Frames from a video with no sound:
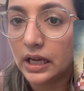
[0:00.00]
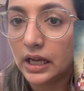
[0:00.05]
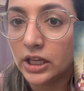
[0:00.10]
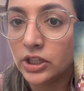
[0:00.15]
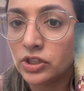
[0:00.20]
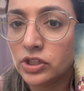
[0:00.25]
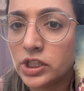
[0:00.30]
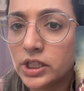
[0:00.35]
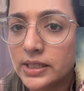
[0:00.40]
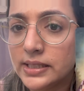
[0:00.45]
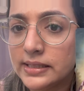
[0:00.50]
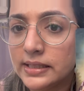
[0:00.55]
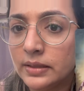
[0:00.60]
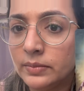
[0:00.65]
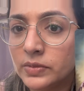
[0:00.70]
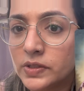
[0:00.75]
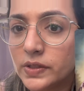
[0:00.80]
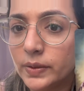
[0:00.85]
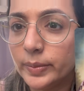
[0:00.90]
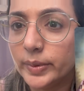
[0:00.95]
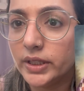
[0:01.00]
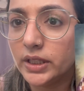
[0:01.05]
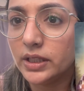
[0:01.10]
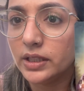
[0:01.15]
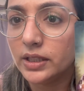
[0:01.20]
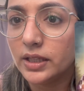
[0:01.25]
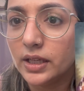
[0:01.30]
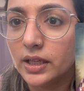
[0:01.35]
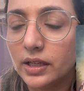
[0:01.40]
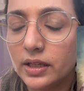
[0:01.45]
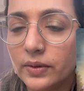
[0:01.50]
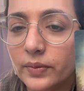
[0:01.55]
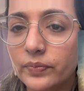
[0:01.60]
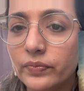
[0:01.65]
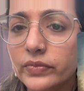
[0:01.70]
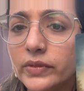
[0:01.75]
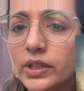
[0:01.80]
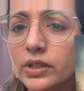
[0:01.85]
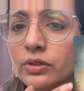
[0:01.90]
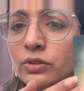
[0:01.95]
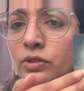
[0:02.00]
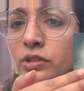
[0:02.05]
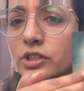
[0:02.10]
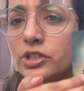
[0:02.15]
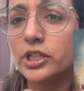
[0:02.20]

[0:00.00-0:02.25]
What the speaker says: And she seems to be, the